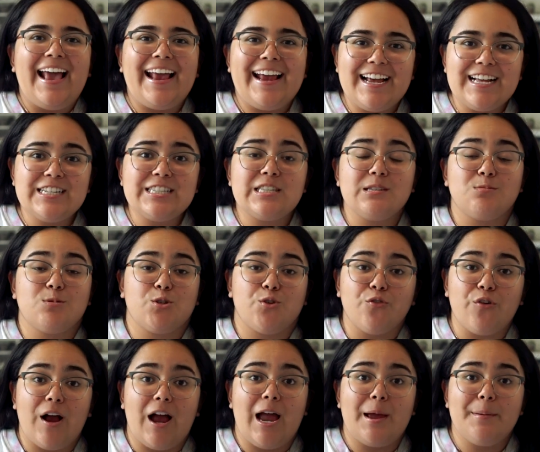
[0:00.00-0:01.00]
and
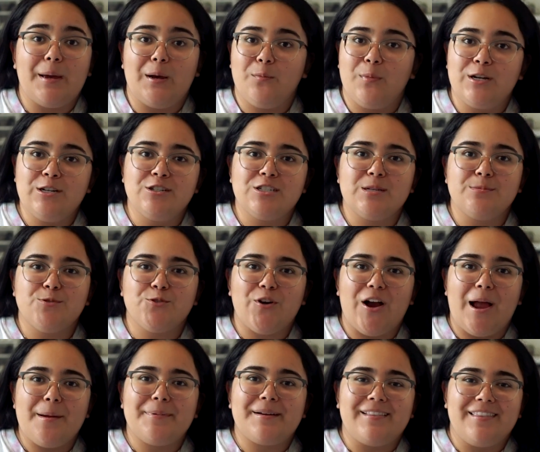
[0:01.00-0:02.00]
subscribe. And when you
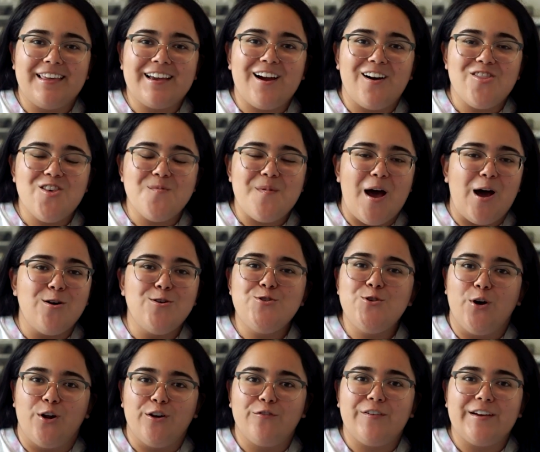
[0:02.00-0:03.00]
subscribe, click on the bell
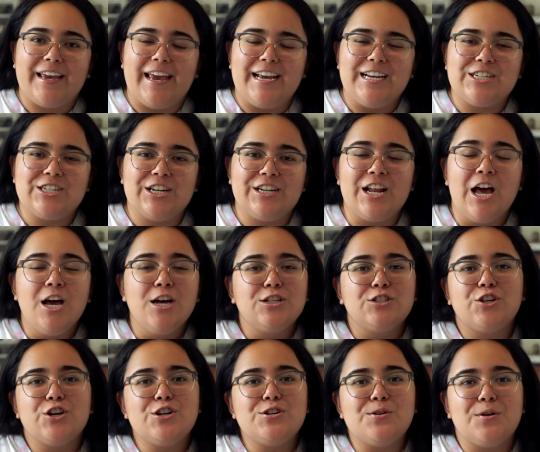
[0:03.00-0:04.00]
notification
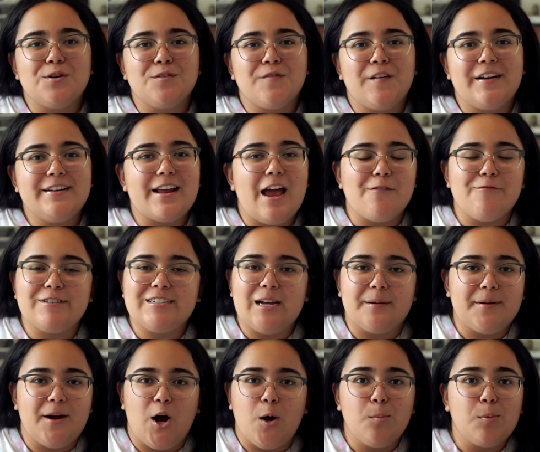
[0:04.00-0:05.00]
so you're notified every
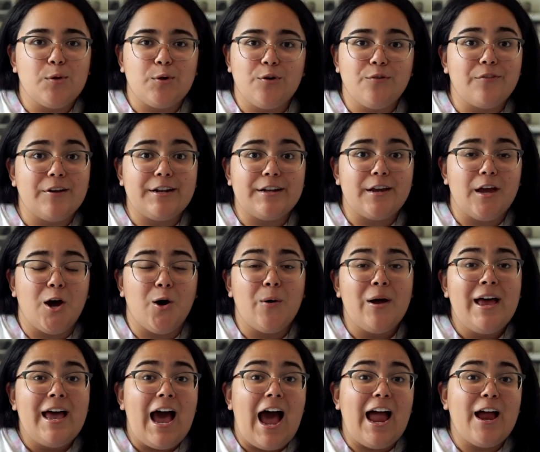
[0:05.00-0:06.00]
time I upload a video.
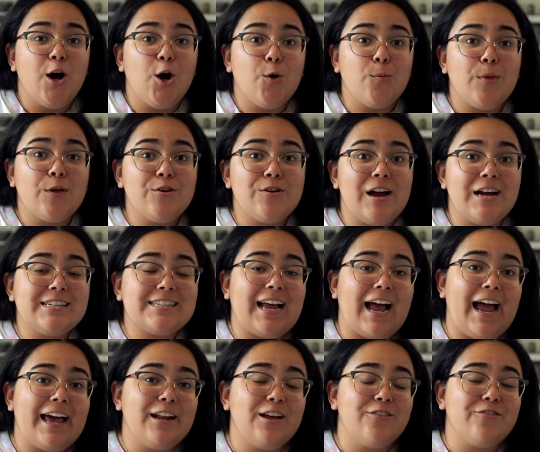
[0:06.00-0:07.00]
I hope that you guys
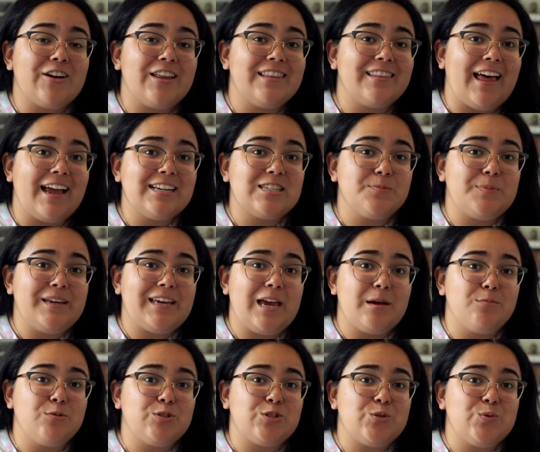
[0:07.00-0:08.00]
kind of liked being
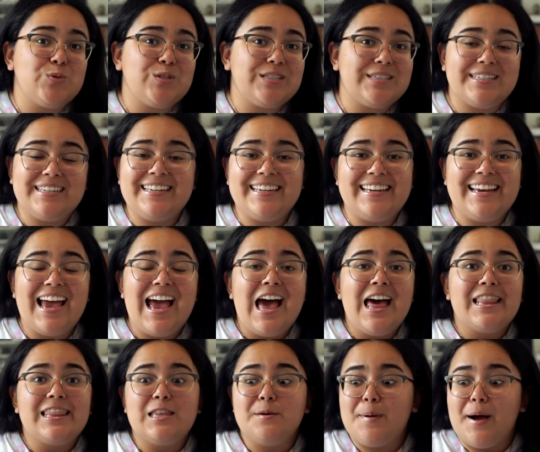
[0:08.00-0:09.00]
able to see
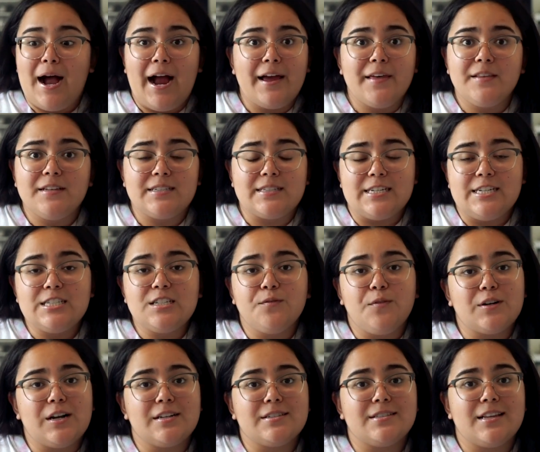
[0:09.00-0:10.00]
the behind the scenes of
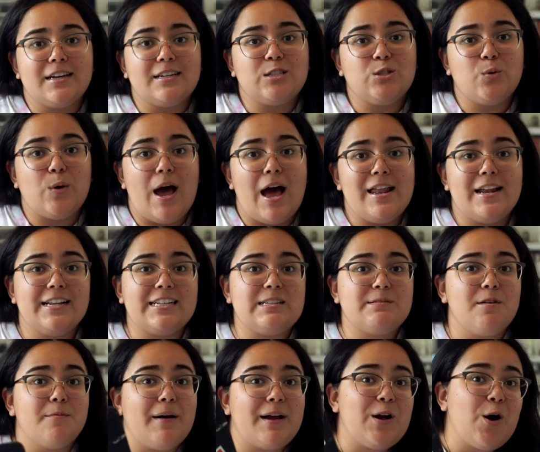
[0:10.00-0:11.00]
what it's like to edit
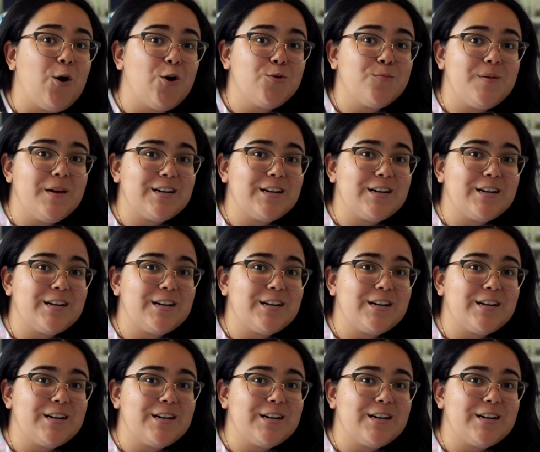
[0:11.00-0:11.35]
some of my own